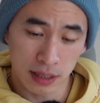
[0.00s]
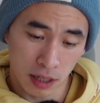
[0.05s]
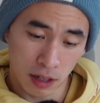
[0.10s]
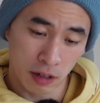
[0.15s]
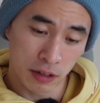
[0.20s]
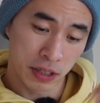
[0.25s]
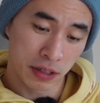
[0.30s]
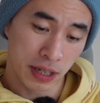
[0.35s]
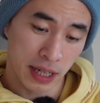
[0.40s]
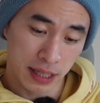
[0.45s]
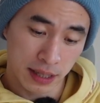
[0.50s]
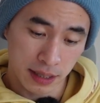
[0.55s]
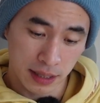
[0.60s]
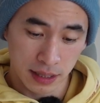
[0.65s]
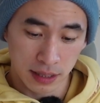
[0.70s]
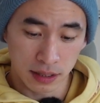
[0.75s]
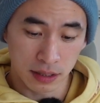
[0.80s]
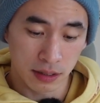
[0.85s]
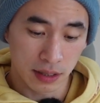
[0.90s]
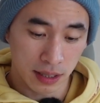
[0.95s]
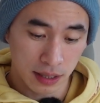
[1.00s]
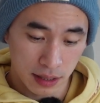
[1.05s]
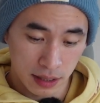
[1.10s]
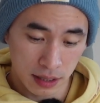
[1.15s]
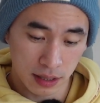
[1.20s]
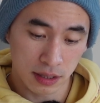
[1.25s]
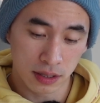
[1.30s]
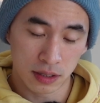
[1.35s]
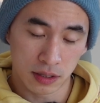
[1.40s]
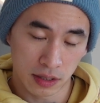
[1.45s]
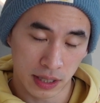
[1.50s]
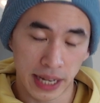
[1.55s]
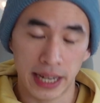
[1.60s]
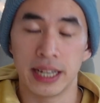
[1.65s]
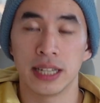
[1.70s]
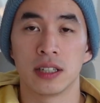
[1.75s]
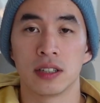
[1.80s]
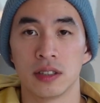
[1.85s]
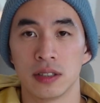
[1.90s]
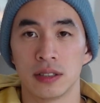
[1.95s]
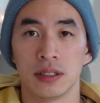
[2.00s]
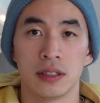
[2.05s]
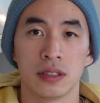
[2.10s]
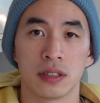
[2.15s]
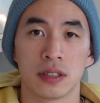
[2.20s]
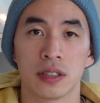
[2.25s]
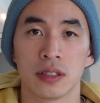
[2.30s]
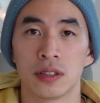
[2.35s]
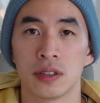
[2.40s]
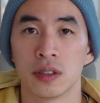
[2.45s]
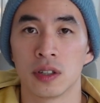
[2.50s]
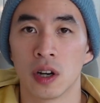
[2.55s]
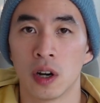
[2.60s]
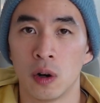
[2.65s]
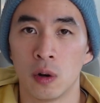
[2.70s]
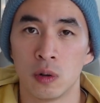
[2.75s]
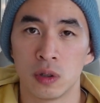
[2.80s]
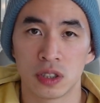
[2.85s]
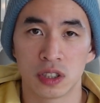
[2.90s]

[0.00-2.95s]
Oh, you got this, okay, good, you're good to go.